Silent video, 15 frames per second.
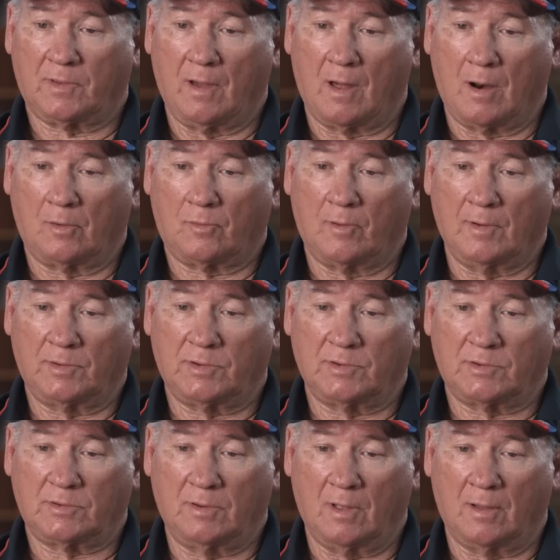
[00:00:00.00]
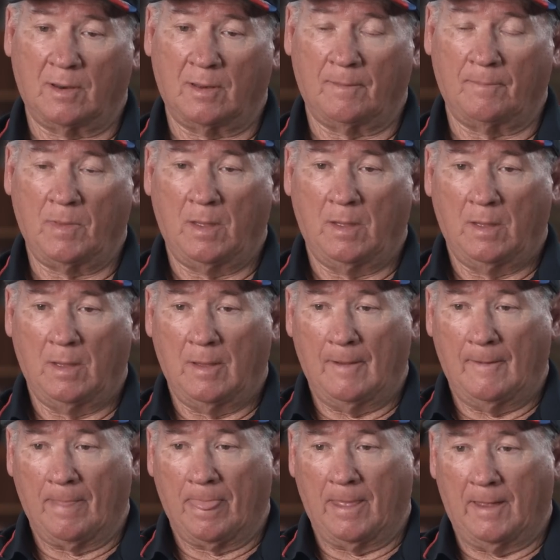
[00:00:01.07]
got our trenches done,
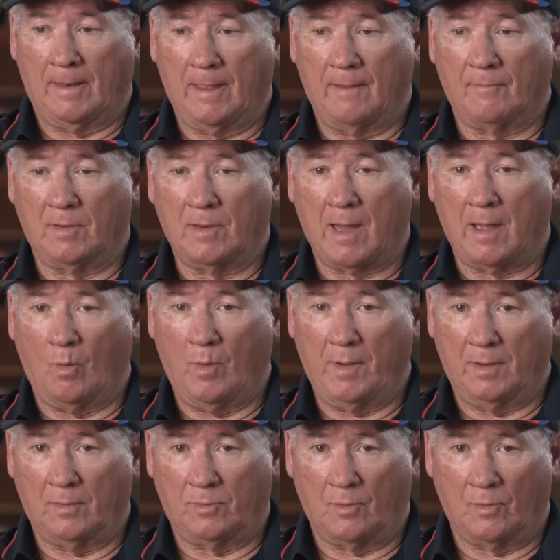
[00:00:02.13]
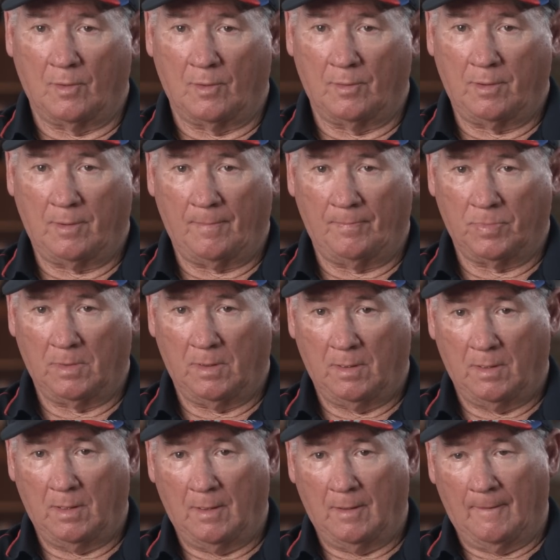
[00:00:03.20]
and every night we endured
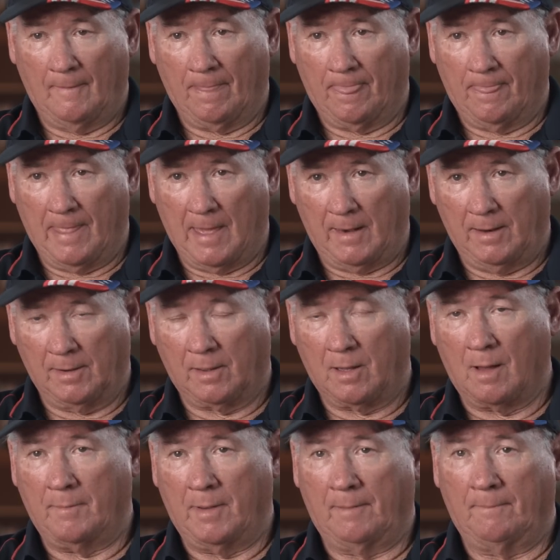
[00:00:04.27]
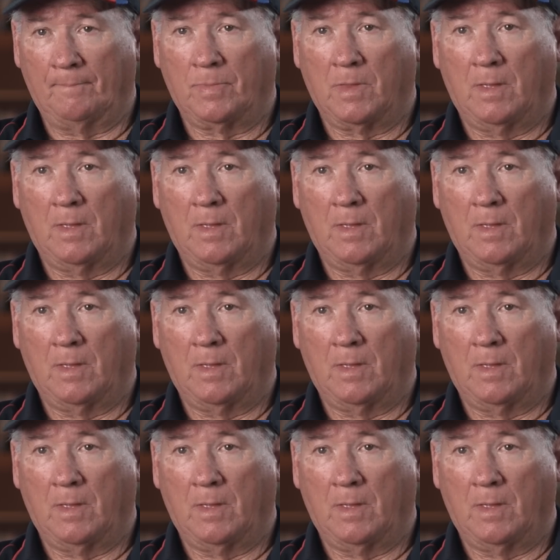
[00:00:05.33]
that incoming.